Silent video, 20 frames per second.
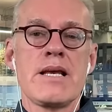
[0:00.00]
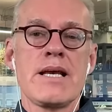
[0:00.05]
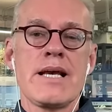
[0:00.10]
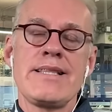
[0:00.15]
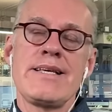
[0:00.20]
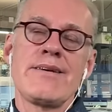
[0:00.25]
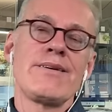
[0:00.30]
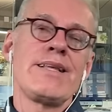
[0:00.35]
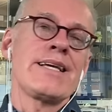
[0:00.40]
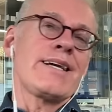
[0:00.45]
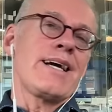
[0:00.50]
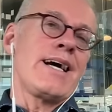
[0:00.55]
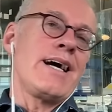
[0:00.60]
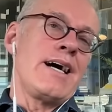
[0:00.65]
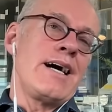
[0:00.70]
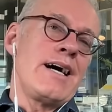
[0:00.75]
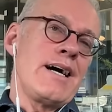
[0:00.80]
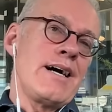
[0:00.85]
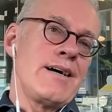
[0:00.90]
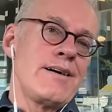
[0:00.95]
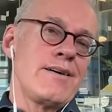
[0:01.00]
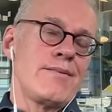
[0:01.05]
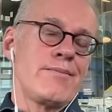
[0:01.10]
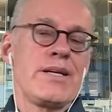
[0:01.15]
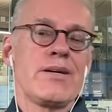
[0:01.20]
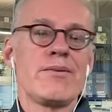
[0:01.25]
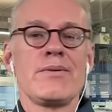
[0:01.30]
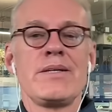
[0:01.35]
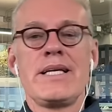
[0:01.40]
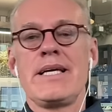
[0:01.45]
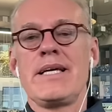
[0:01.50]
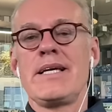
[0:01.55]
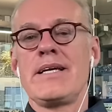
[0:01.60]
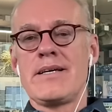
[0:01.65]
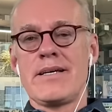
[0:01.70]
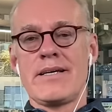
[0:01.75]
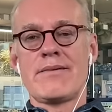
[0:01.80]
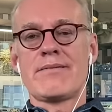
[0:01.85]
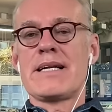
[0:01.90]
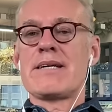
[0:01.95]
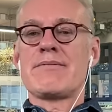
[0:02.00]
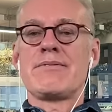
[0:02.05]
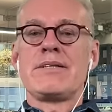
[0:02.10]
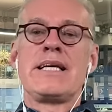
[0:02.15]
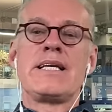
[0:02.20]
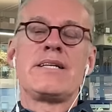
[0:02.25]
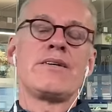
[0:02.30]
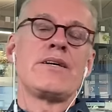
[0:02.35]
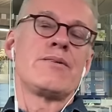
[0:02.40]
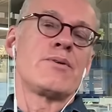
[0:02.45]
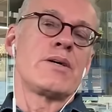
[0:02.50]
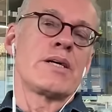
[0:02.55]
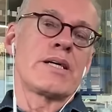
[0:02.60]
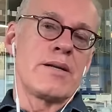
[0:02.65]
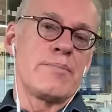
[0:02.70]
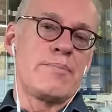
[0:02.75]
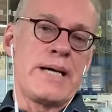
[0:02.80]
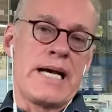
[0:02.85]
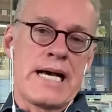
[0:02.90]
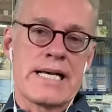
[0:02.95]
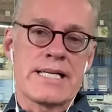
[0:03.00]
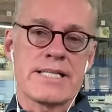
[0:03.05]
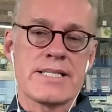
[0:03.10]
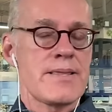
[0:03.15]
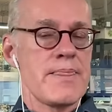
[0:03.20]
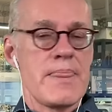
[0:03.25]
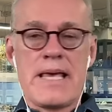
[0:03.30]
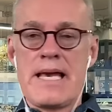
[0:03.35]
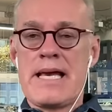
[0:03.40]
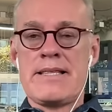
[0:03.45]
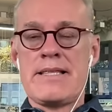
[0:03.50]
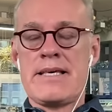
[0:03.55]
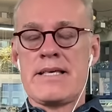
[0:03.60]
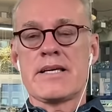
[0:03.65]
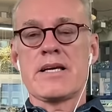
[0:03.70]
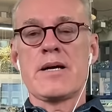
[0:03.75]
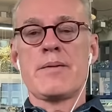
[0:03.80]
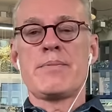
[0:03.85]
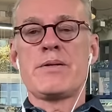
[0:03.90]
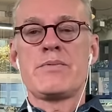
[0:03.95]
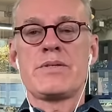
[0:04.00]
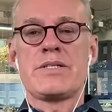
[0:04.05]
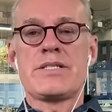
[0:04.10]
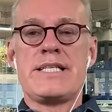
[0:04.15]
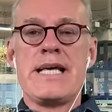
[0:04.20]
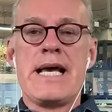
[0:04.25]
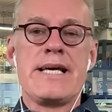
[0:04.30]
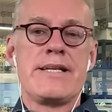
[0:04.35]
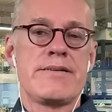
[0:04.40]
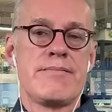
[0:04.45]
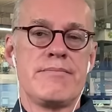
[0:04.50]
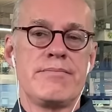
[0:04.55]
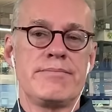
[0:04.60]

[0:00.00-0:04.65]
And they're like, ah, we don't really, we're not really into it. We're going to pass. And then the company was dead.